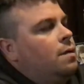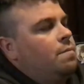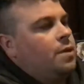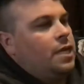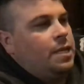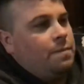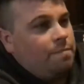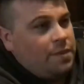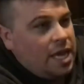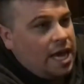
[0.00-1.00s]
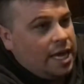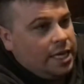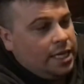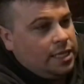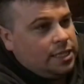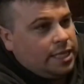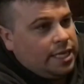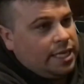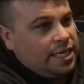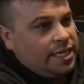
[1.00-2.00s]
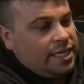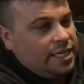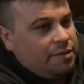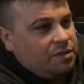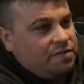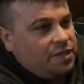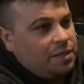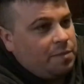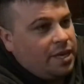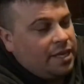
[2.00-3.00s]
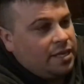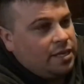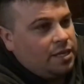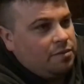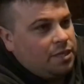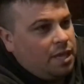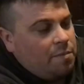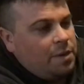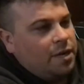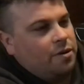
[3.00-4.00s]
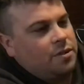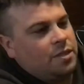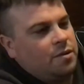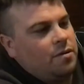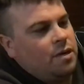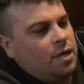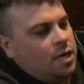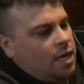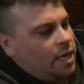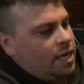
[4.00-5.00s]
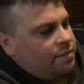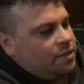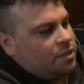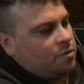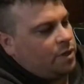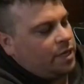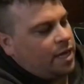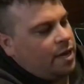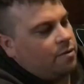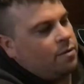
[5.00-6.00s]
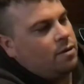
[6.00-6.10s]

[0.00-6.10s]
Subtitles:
But yeah, he was fun to paint. He was a lot bigger, so I didn't have to squint down.